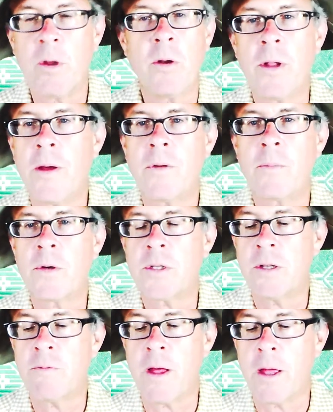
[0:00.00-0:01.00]
We don't have to
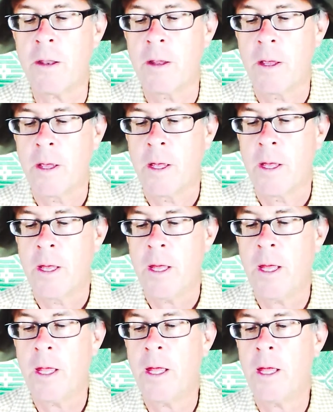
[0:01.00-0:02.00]
perceive that.
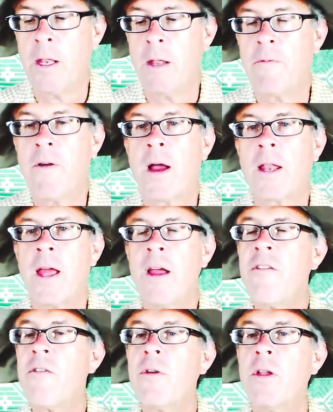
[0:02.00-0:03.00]
And, and in fact,
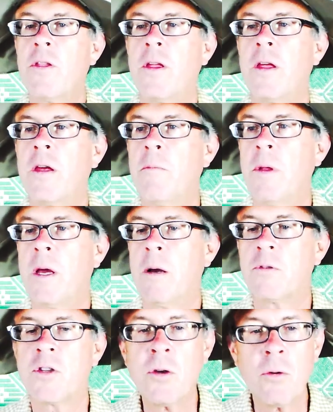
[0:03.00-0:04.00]
everything can
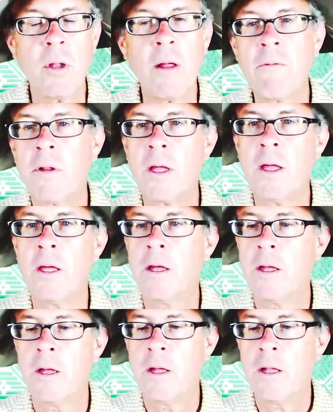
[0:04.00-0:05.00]
become so lovely
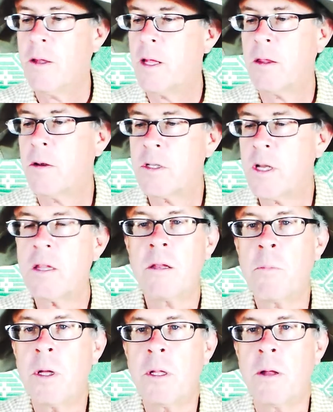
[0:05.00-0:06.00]
that there's
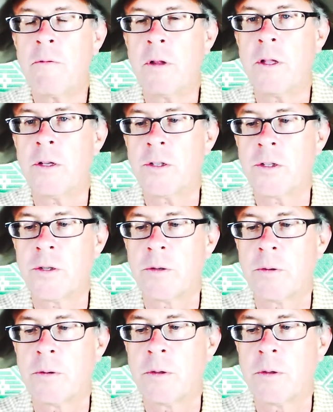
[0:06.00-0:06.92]
nothing but loveliness.